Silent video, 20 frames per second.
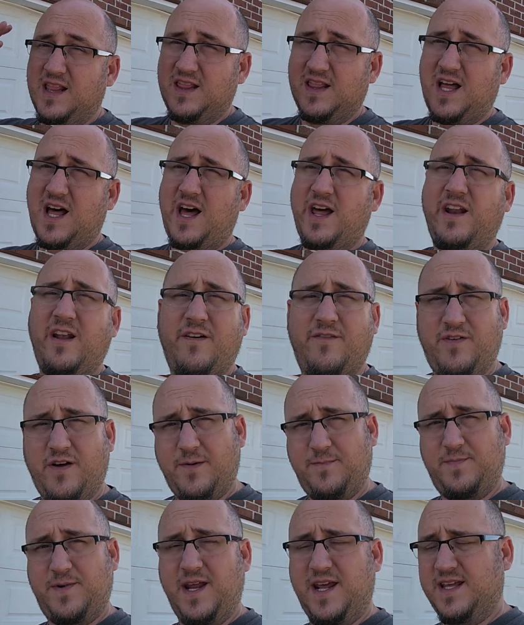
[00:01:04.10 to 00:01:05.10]
lot of
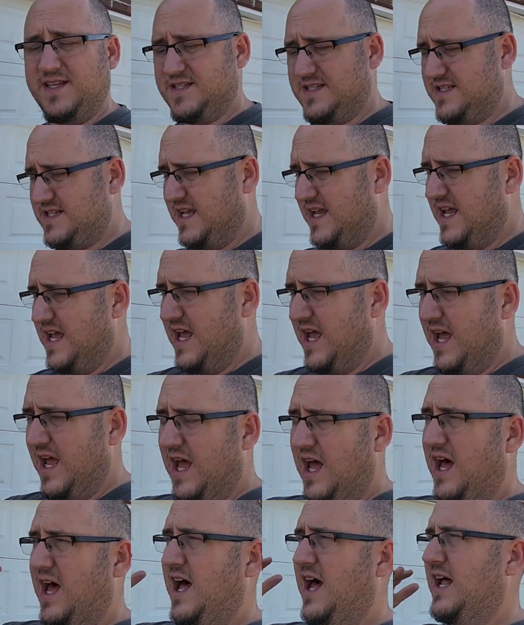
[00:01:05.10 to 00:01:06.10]
updates
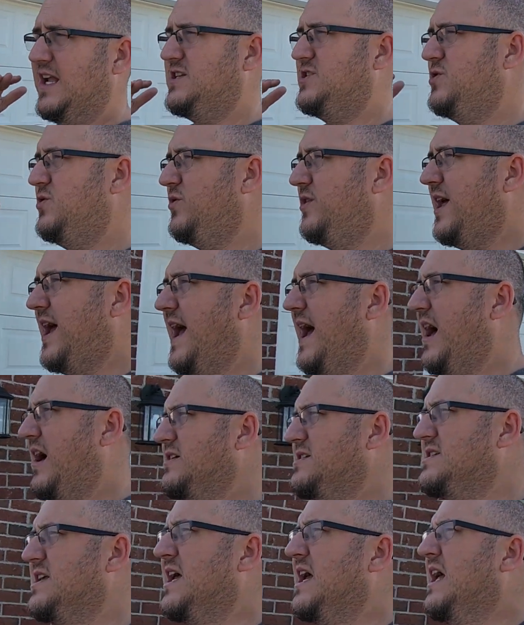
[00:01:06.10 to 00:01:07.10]
to the
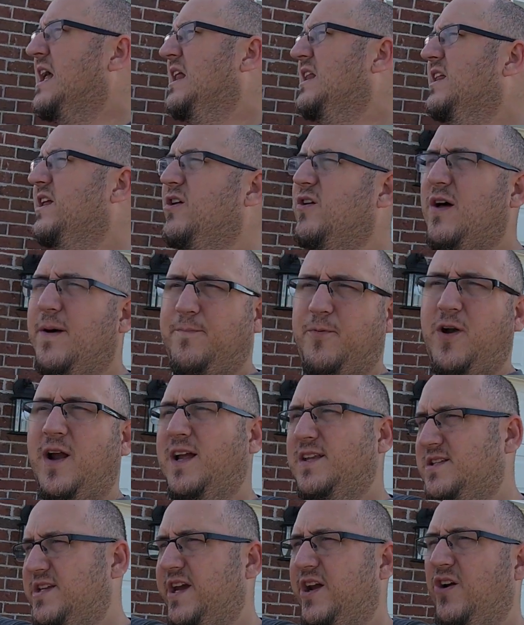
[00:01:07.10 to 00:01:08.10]
house, little
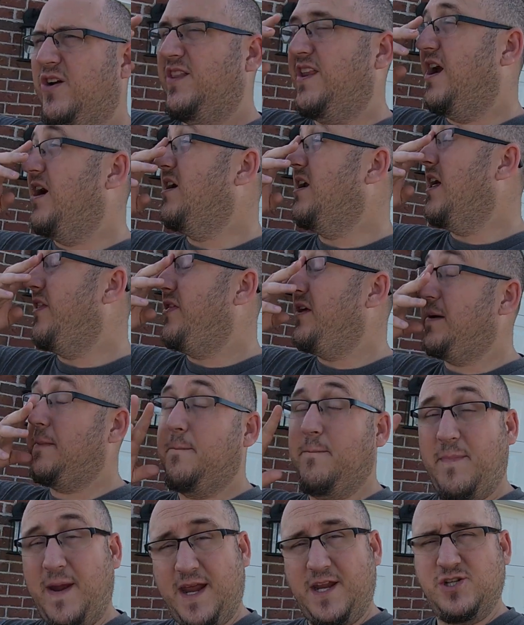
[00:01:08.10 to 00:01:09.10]
upgrades here and there,
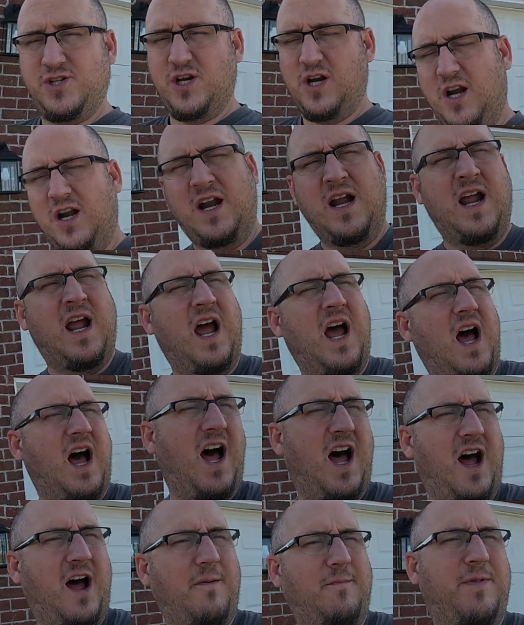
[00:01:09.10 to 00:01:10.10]
nothing major.
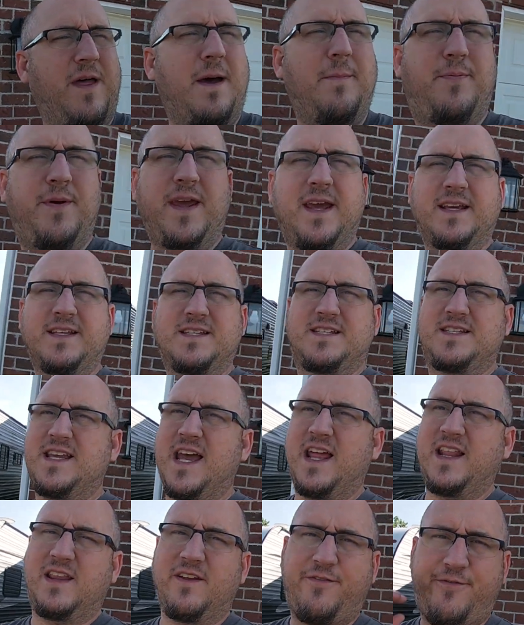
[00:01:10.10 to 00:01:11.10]
That being
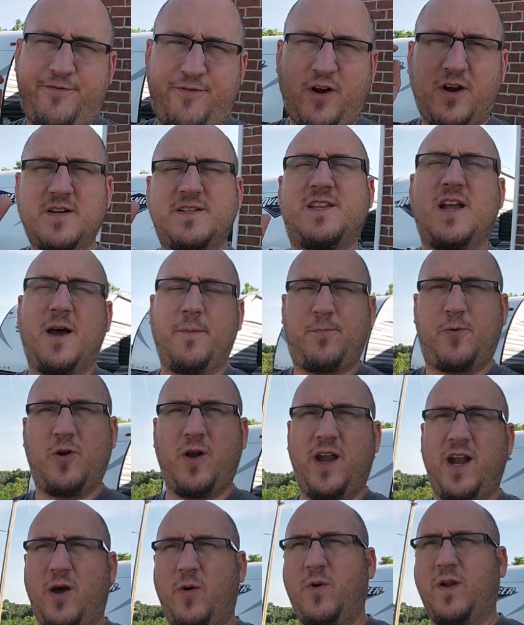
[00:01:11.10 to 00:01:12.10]
said, the first
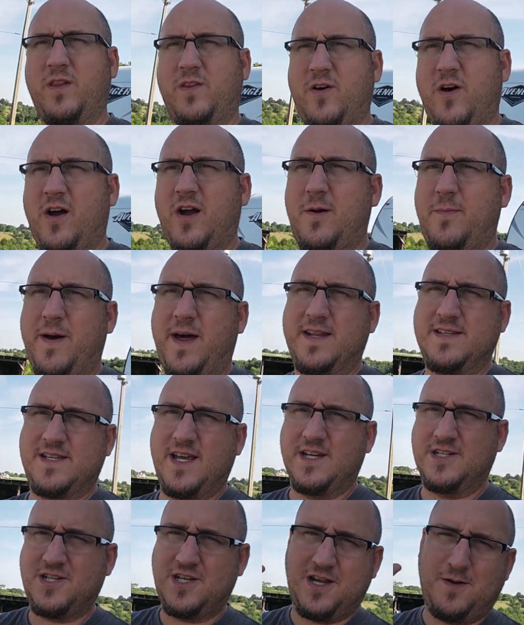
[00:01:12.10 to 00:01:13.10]
upgrade I want to talk about is
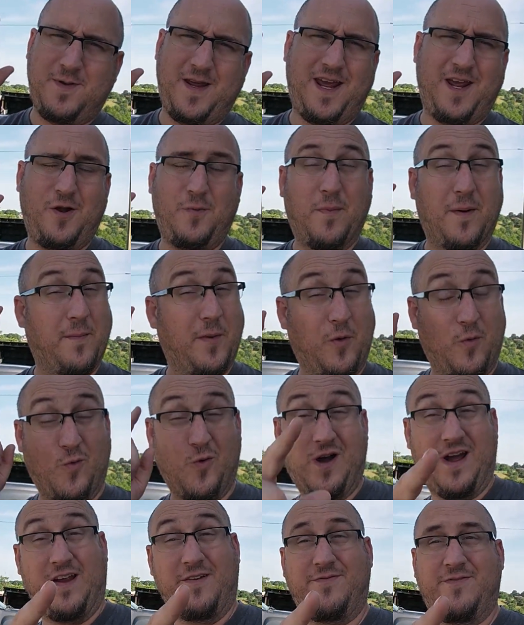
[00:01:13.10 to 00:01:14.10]
actually going to be handled by my
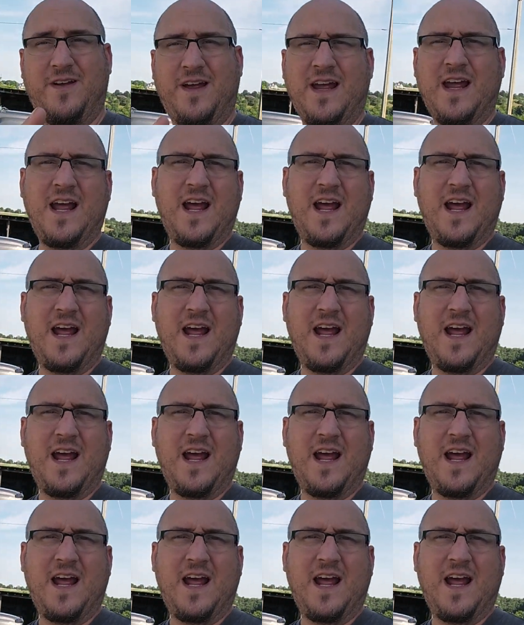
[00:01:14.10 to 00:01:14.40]
wife.